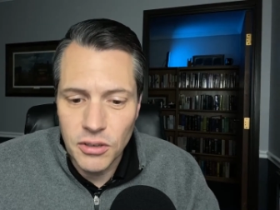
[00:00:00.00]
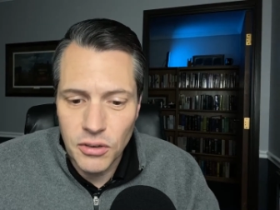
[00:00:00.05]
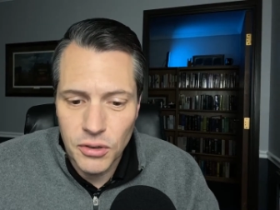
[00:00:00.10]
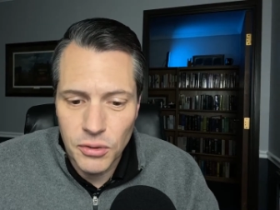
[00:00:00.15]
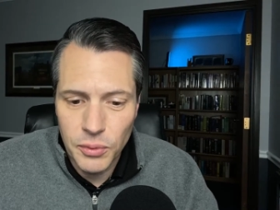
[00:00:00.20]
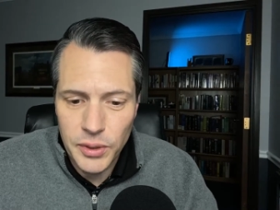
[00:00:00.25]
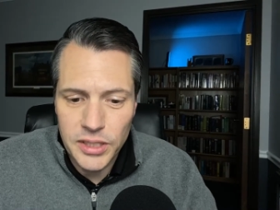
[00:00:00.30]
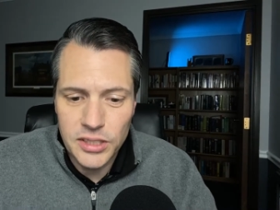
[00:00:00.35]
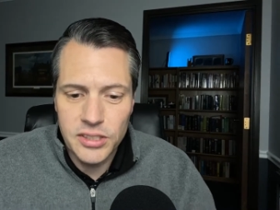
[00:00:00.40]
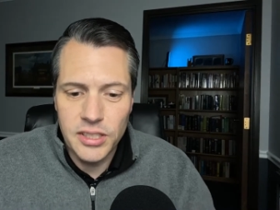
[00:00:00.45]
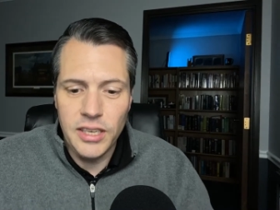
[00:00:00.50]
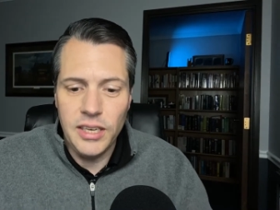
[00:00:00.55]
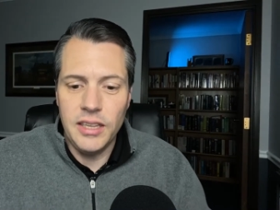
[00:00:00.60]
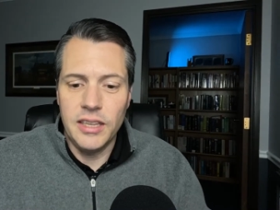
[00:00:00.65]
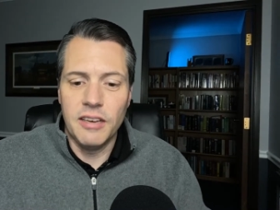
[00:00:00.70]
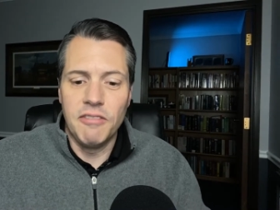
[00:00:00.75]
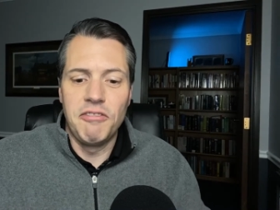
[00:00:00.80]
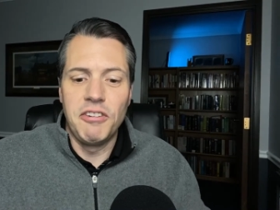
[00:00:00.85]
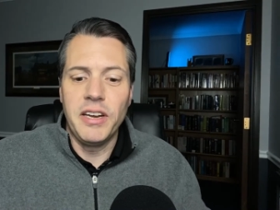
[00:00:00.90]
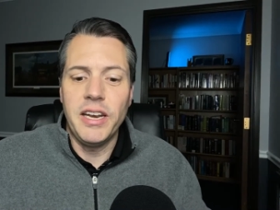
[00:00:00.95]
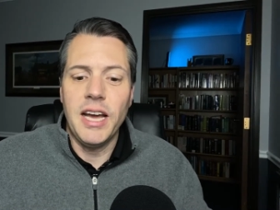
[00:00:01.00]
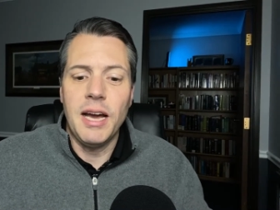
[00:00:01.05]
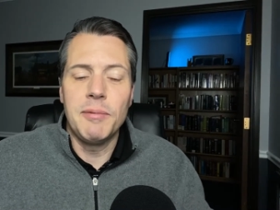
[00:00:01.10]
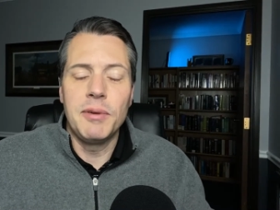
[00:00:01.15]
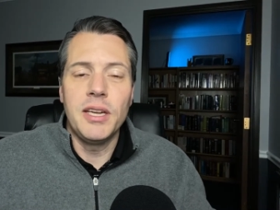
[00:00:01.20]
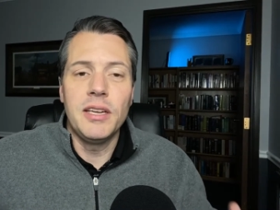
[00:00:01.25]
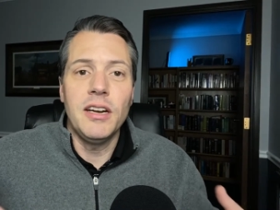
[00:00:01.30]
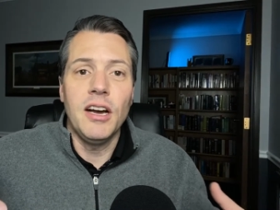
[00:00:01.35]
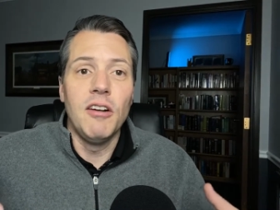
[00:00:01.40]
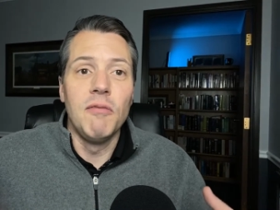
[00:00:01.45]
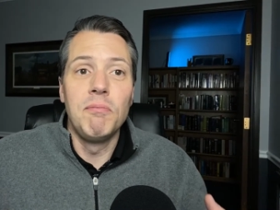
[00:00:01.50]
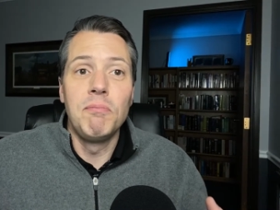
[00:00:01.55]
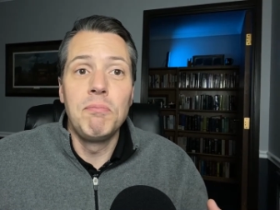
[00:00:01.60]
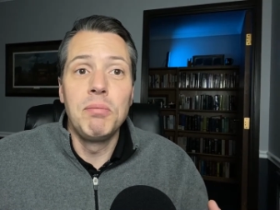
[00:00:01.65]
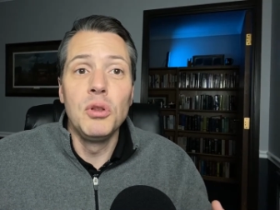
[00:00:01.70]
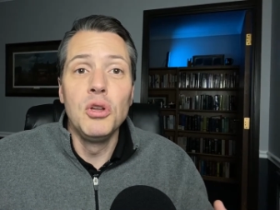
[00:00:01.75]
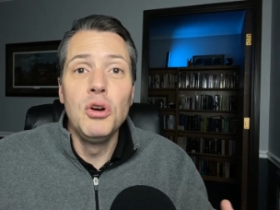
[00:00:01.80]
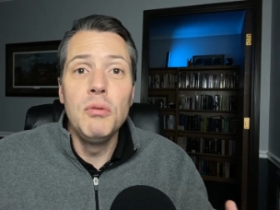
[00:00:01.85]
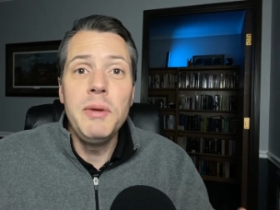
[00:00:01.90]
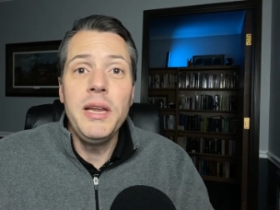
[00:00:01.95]
Or we see the phenomenon of
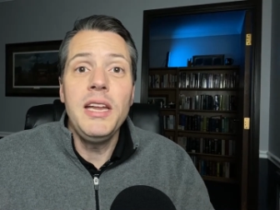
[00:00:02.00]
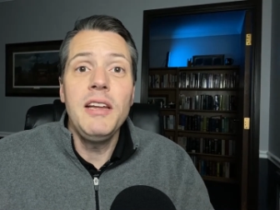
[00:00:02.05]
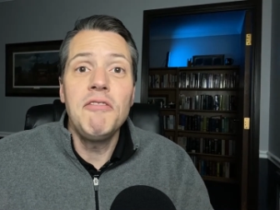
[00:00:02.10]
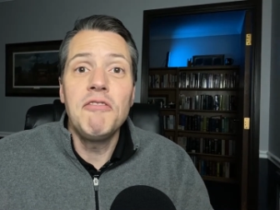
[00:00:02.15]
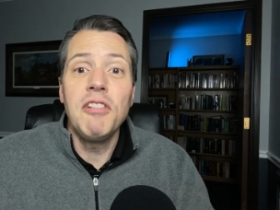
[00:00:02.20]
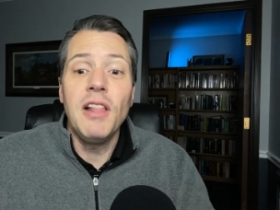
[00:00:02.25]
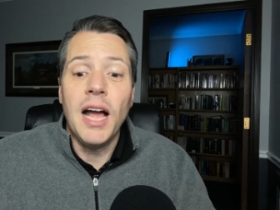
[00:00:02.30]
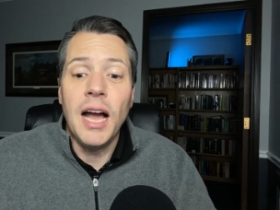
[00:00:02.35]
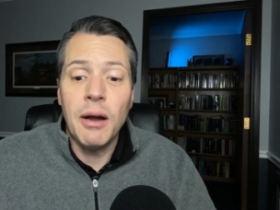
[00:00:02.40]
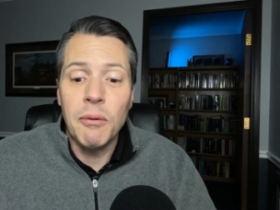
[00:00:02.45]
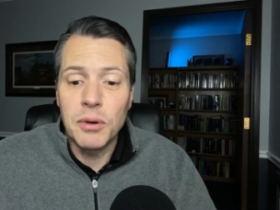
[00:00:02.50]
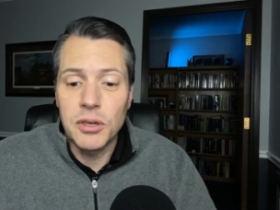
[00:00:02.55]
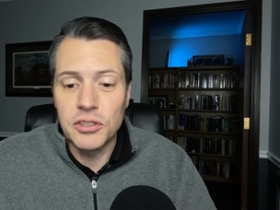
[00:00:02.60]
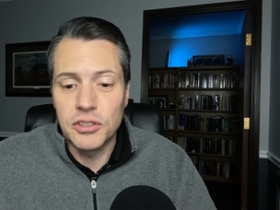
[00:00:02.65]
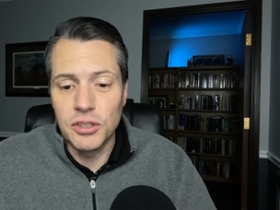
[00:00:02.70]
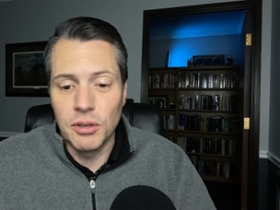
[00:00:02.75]
blooming flowers.